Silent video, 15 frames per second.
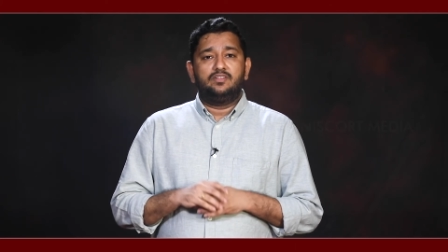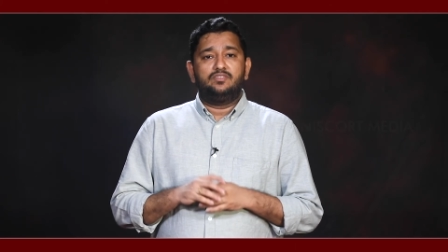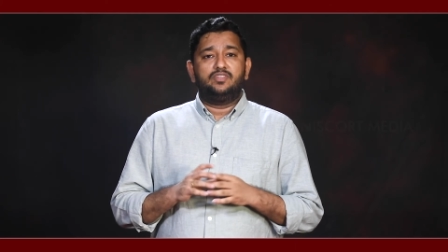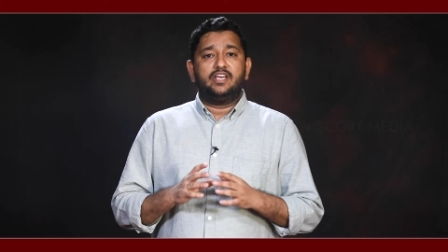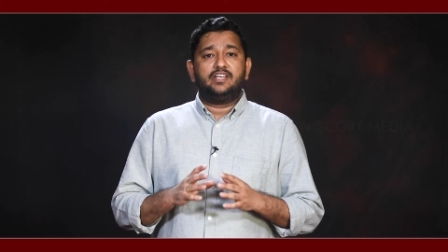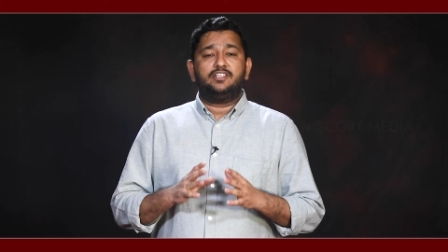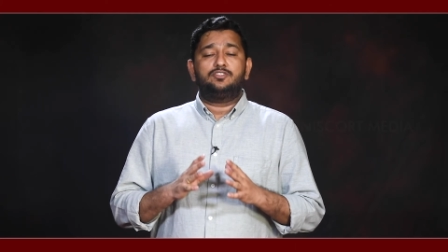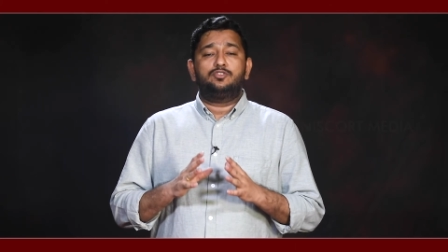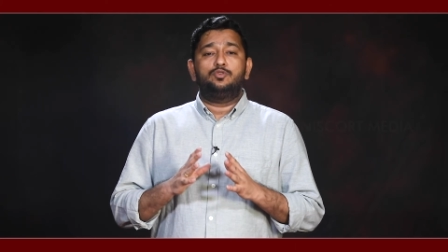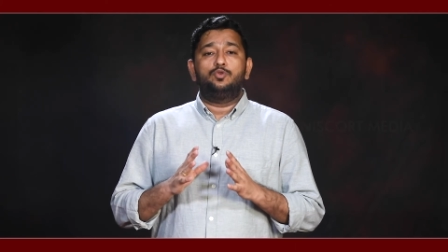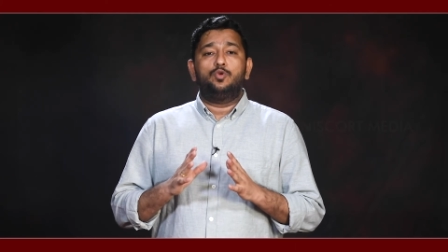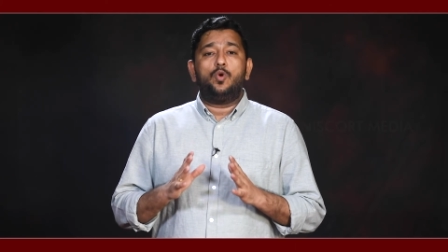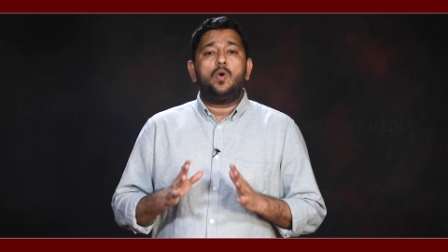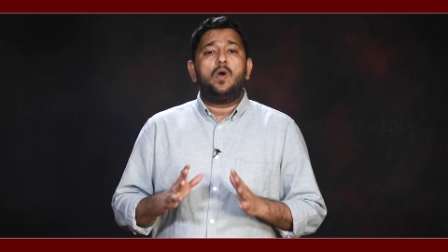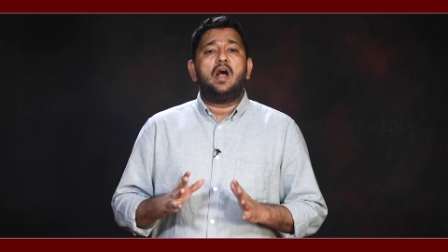There is
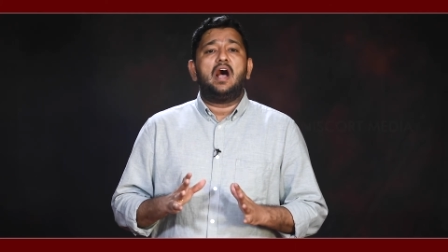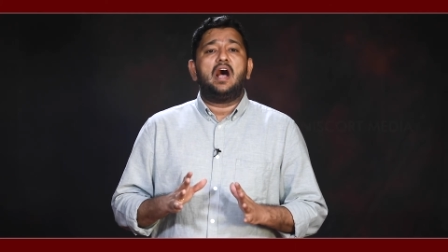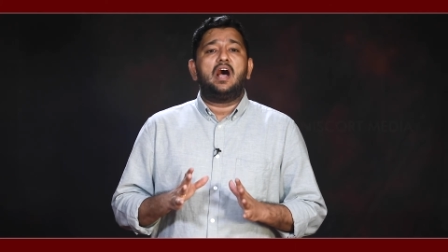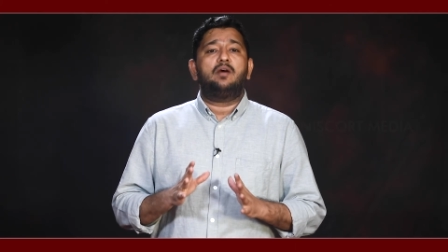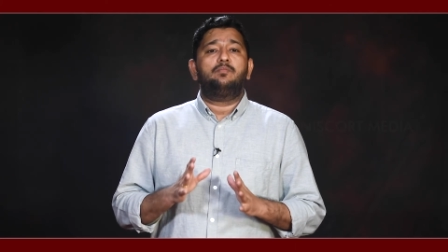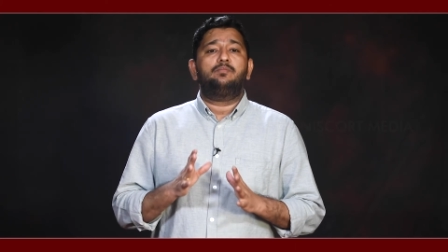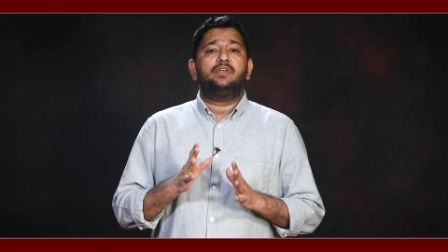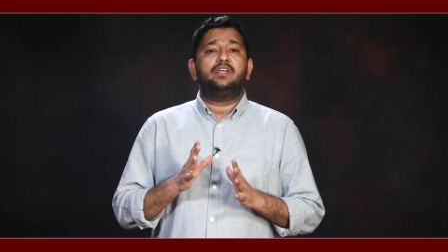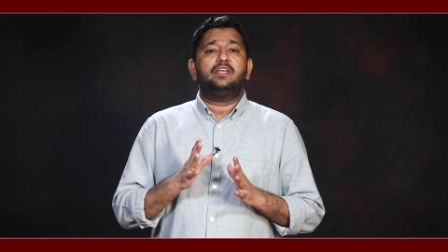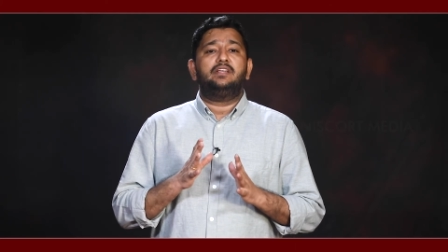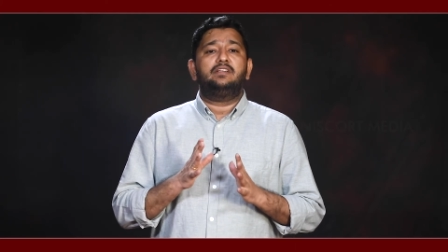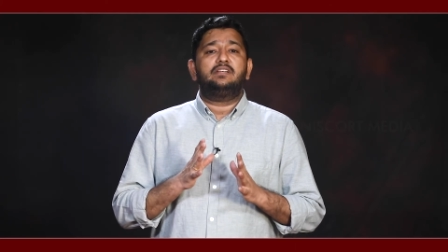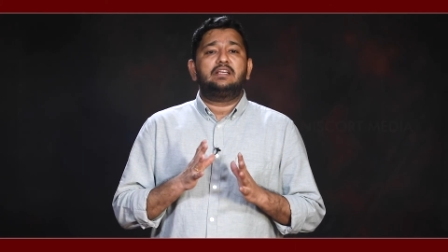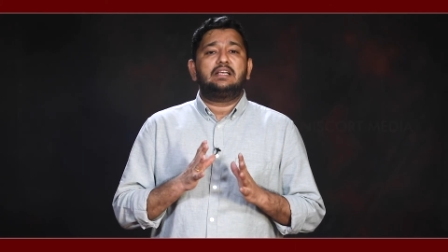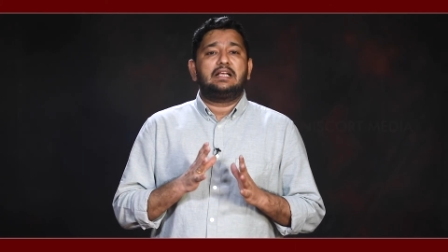no harm
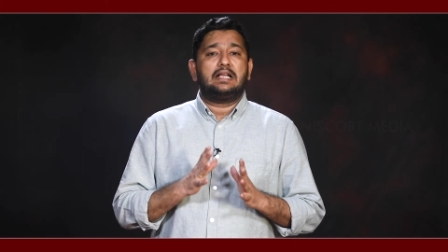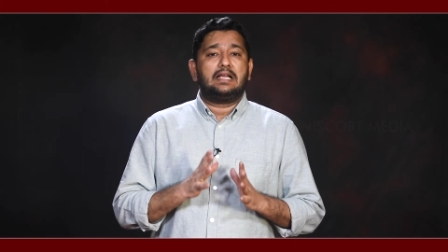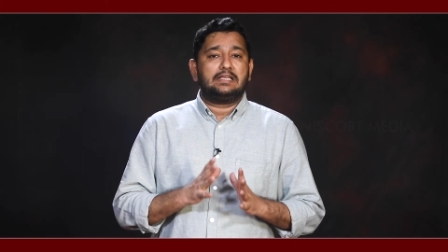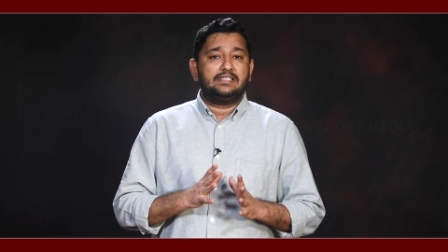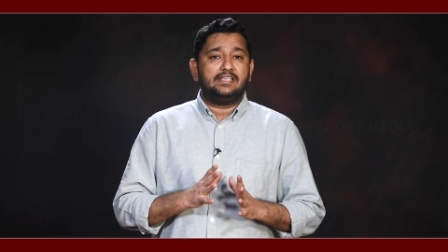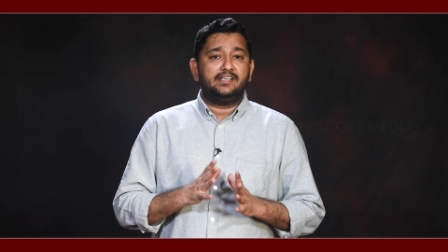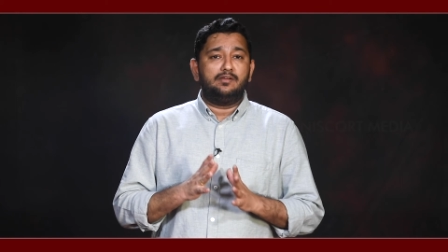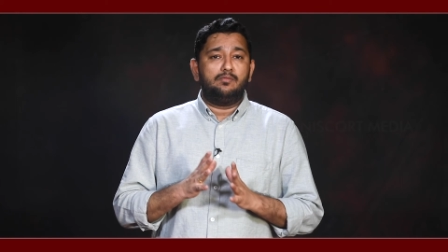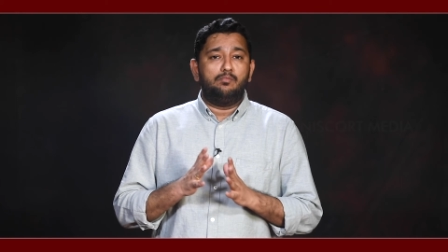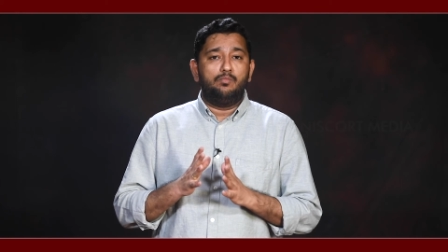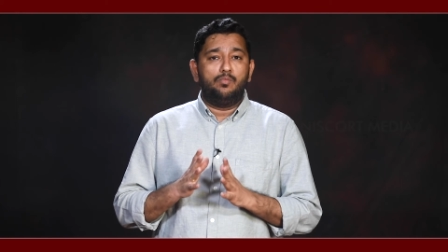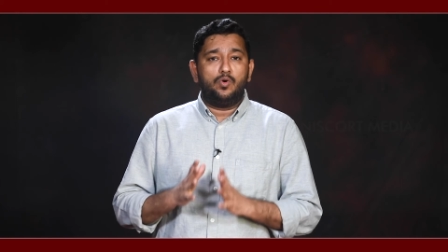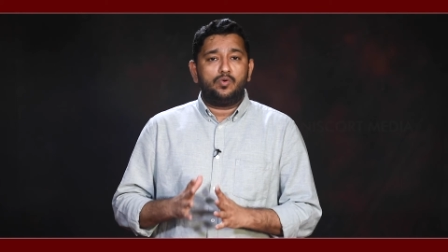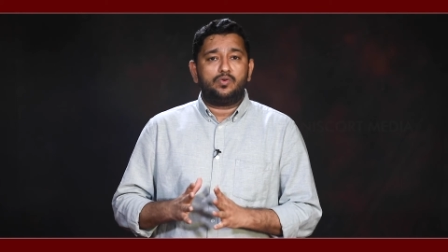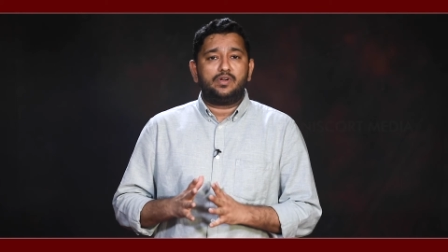in cutting
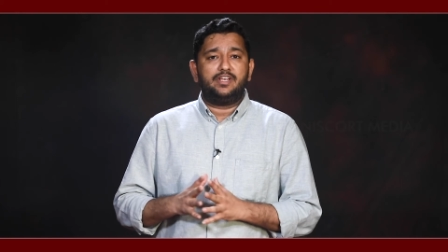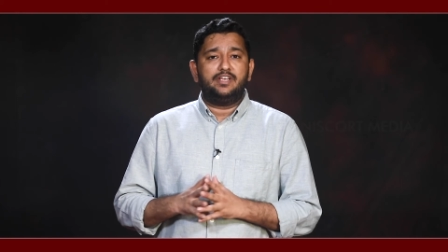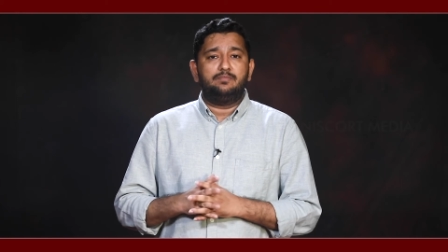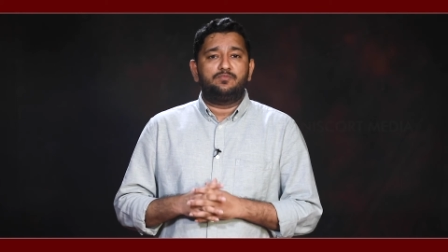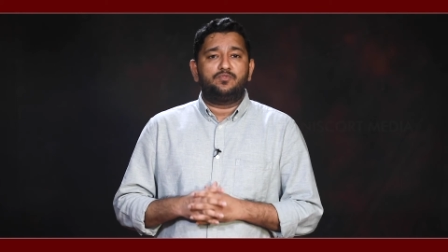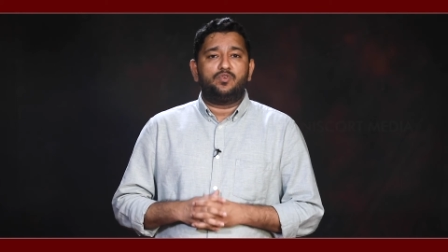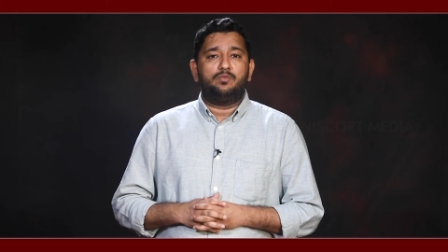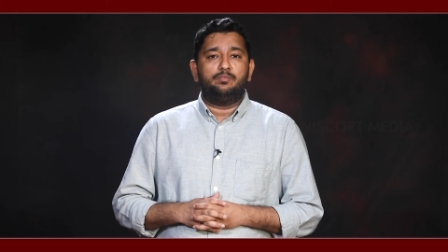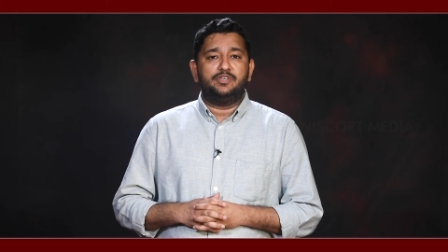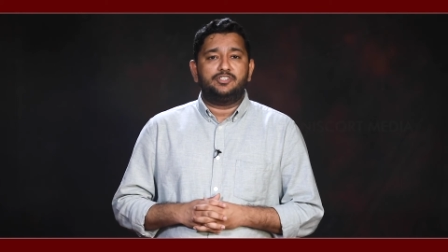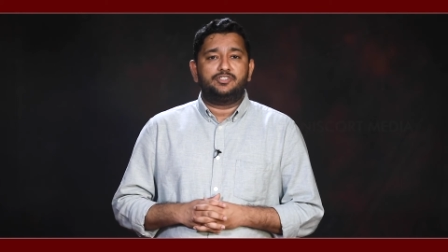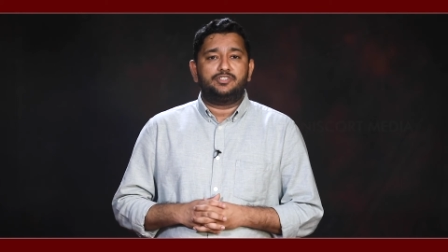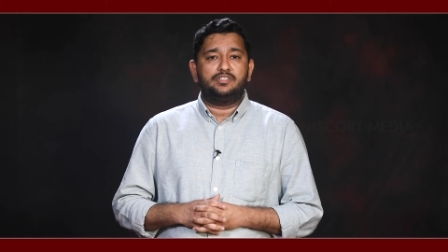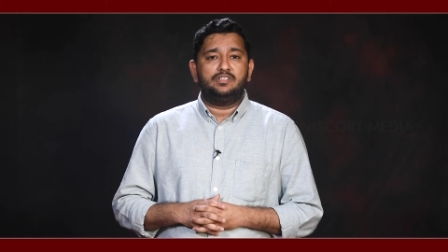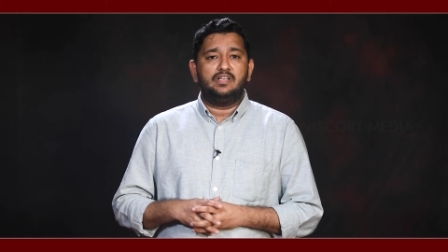more
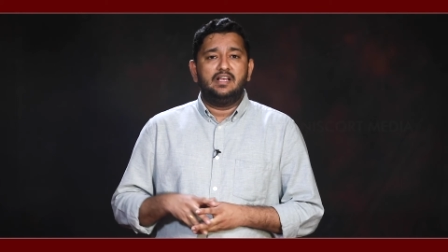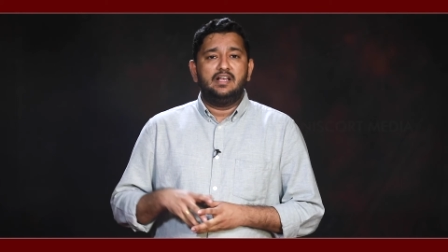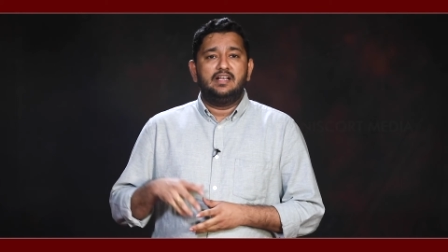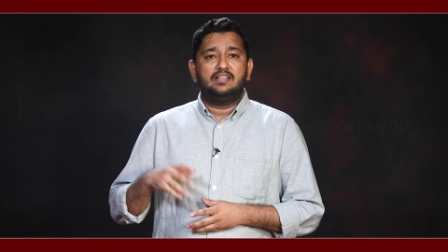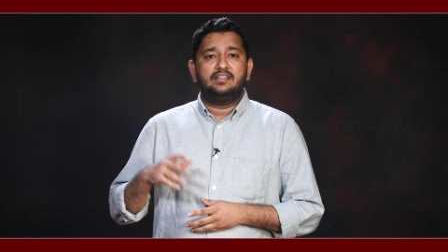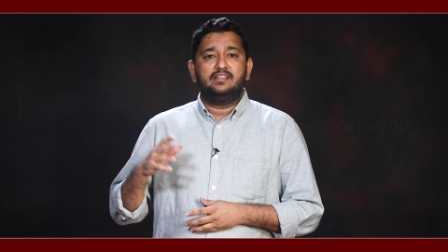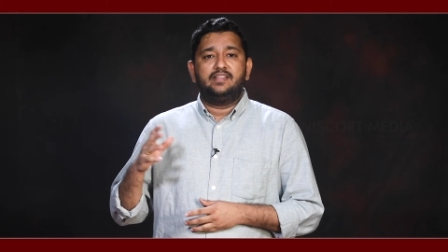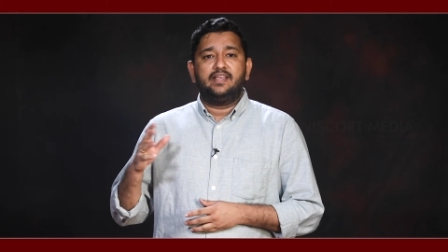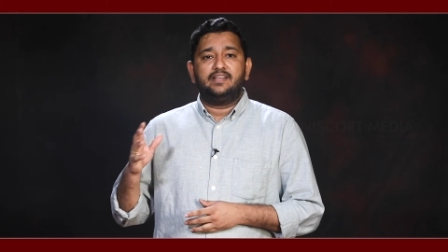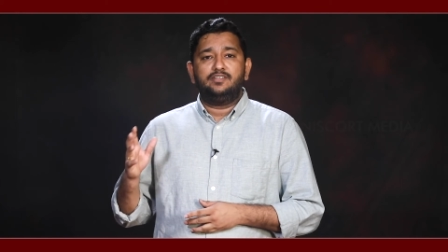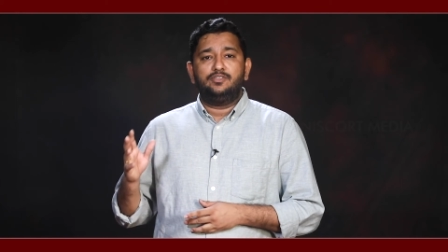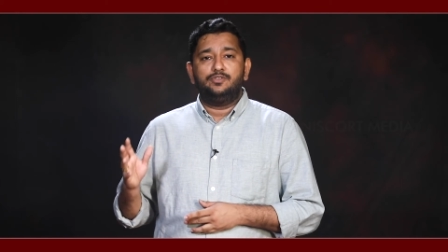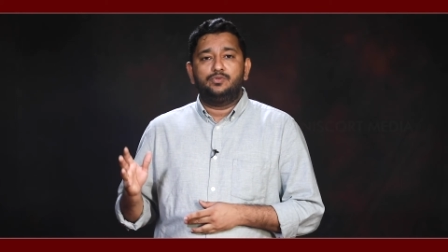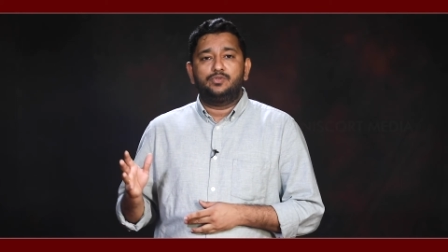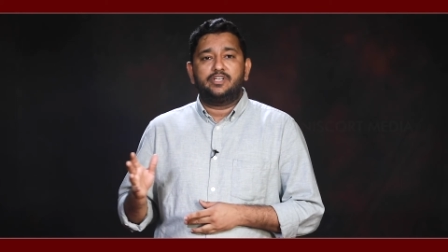information
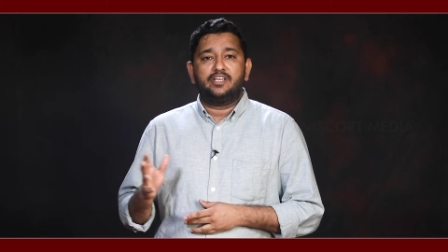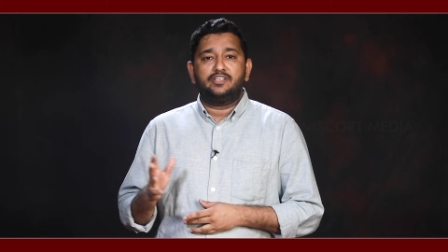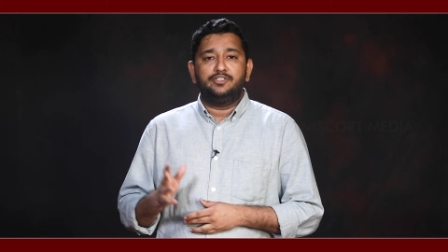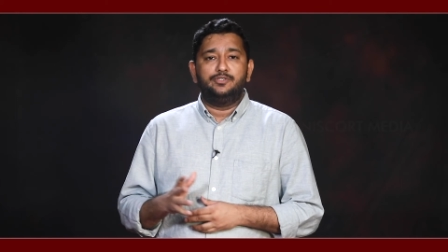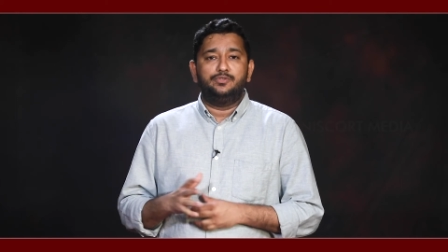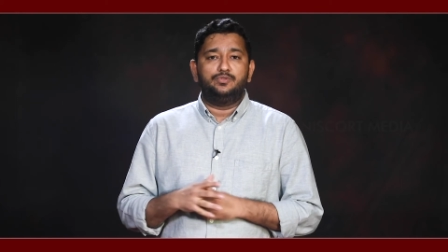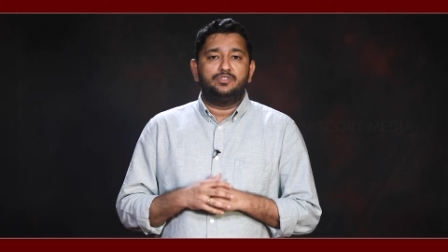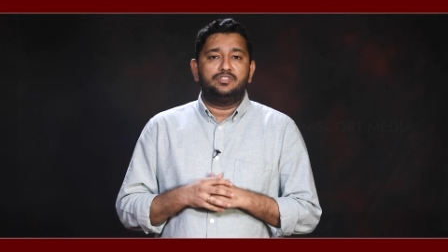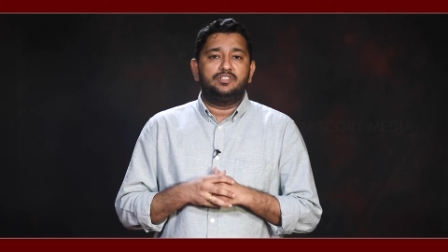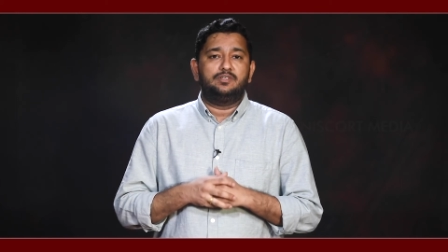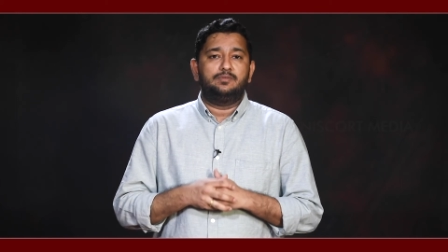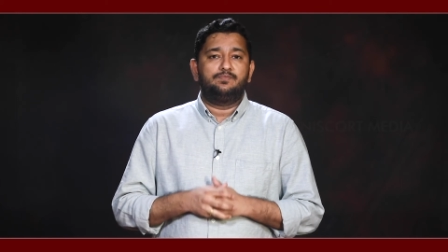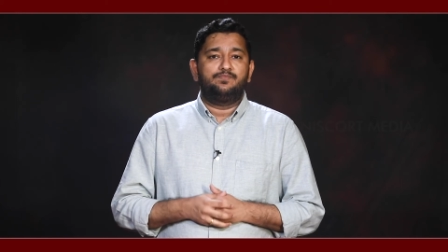than you can use.